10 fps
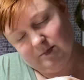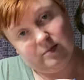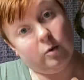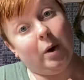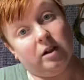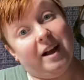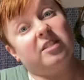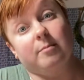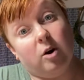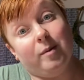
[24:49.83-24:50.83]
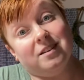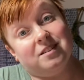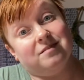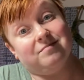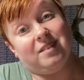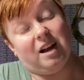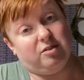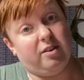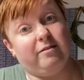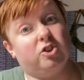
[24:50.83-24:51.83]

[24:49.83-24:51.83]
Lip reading: Well, at the moment, I have